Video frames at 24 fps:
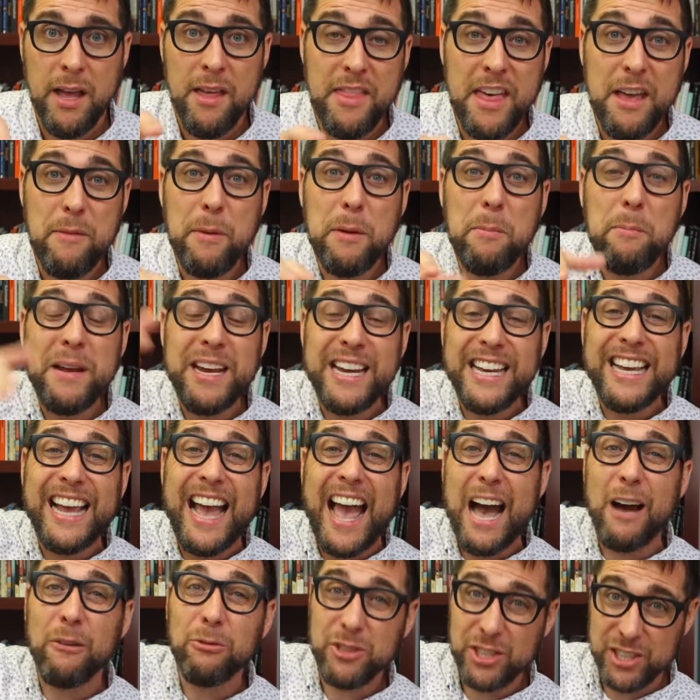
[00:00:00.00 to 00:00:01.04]
They've been meeting
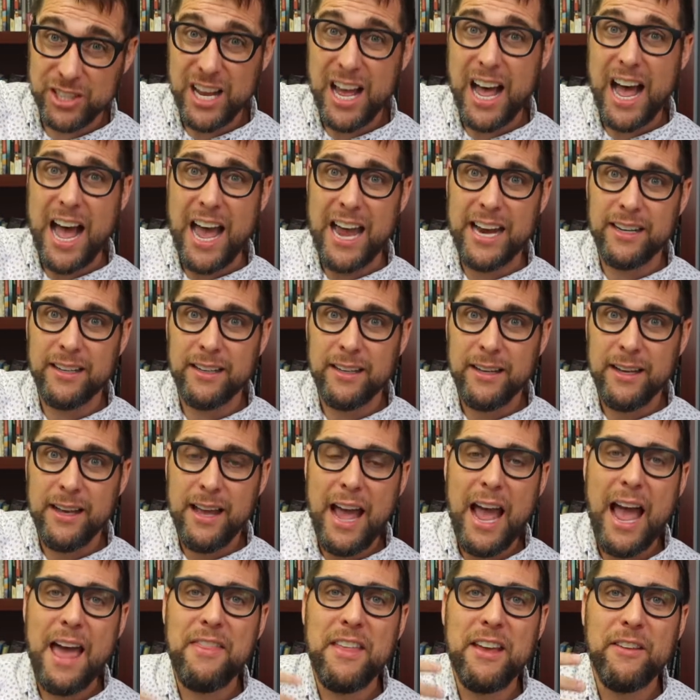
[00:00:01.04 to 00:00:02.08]
outside,
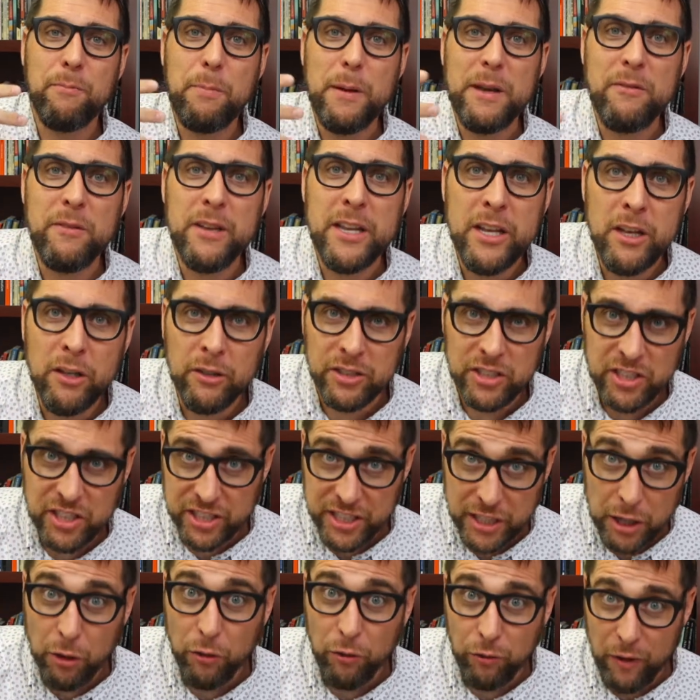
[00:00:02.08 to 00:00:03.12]
and they've been
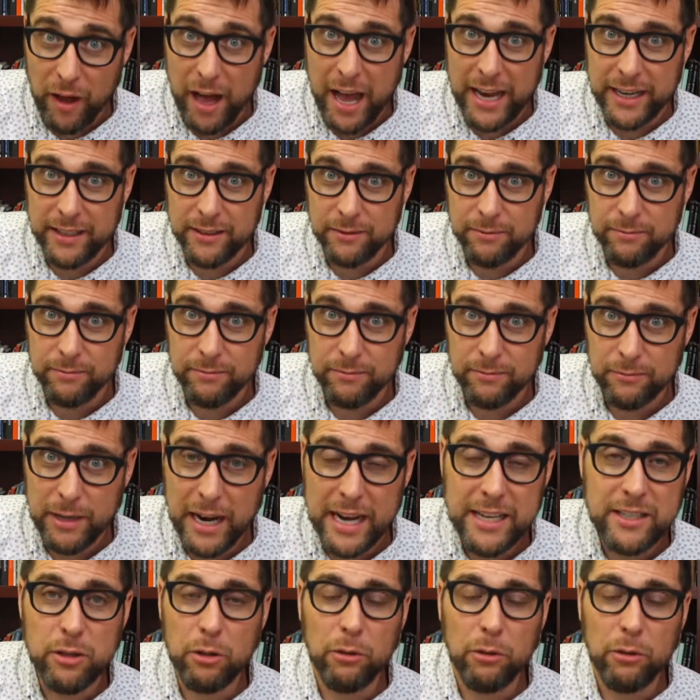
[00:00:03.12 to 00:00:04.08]
still fined, right?